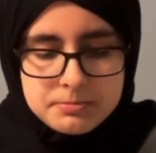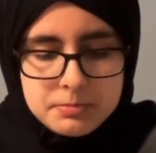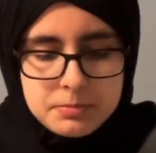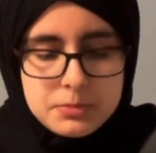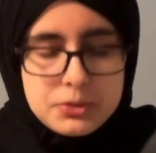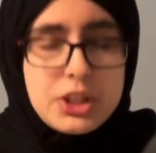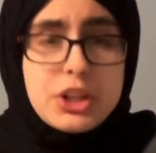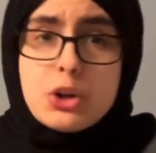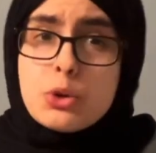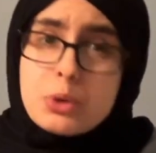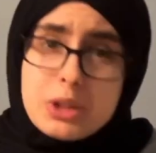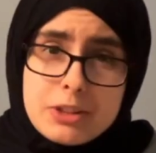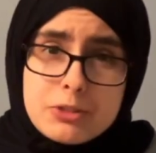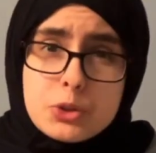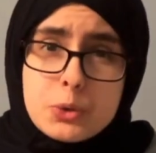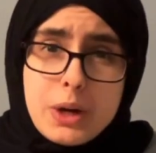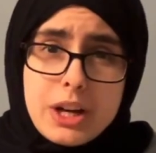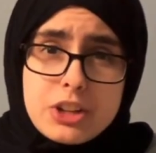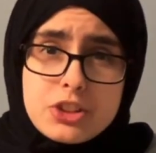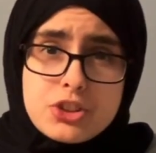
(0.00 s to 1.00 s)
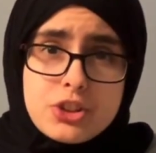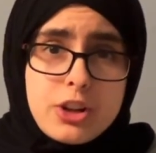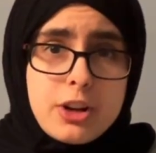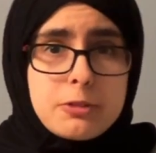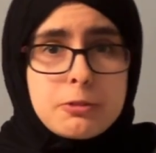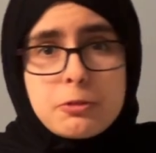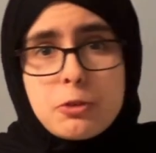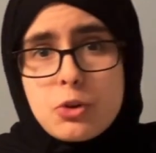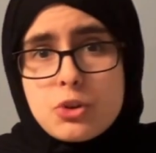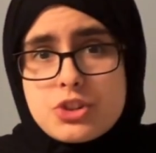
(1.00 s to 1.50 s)
They don't give you extra,
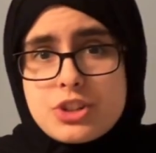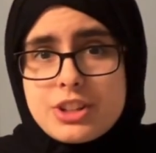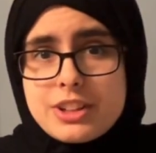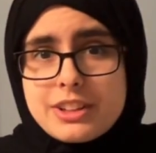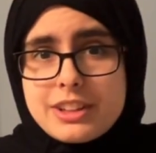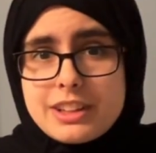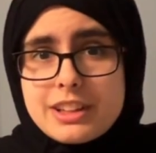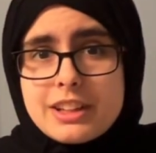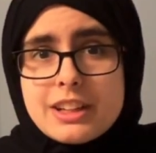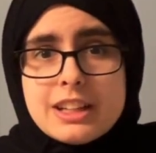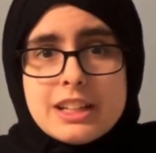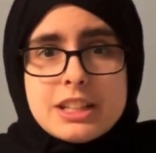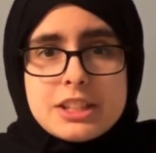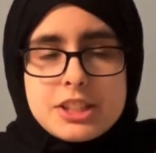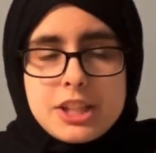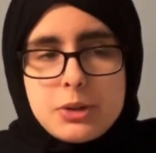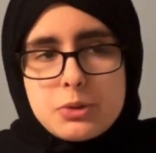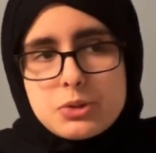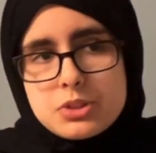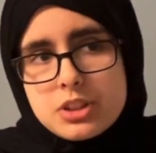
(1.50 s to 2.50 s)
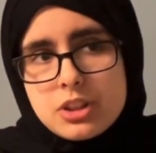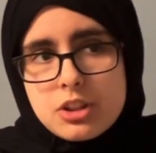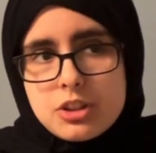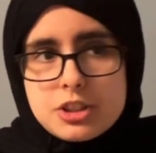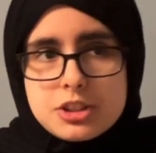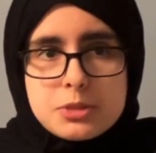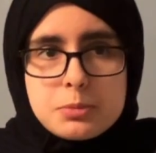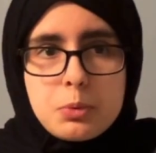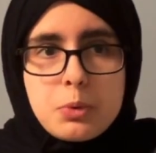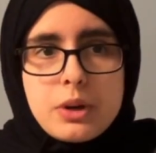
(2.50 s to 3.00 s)
unfortunately, so that was a little
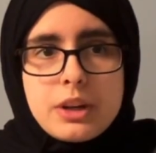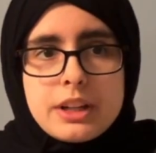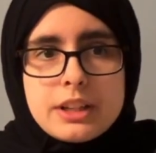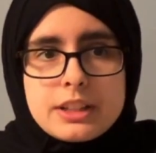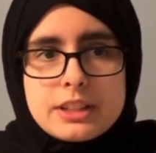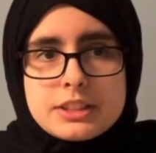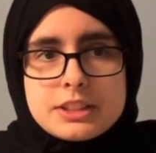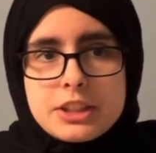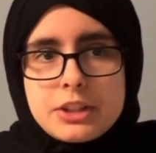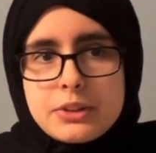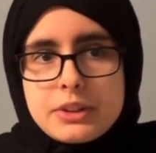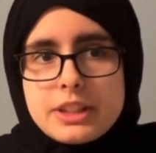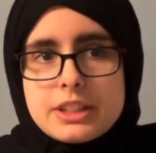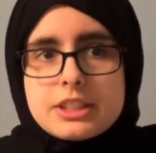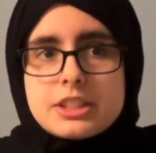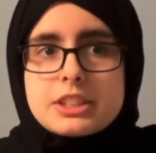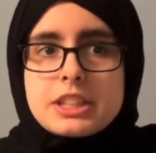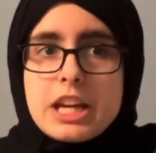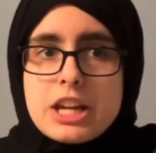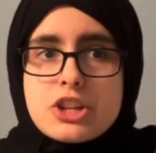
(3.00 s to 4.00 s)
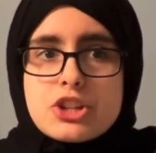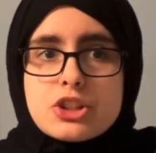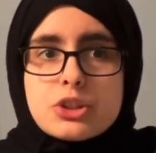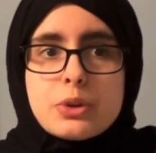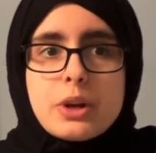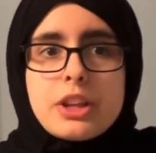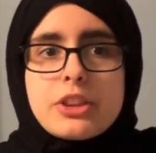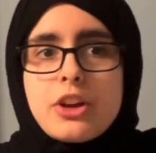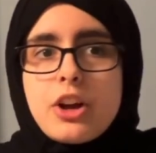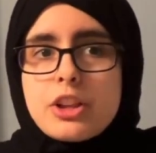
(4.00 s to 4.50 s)
disappointing considering it's a skate shoe and
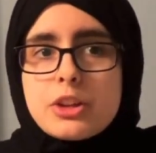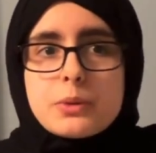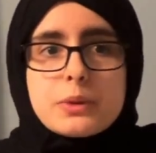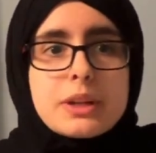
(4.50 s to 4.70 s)
I thought they would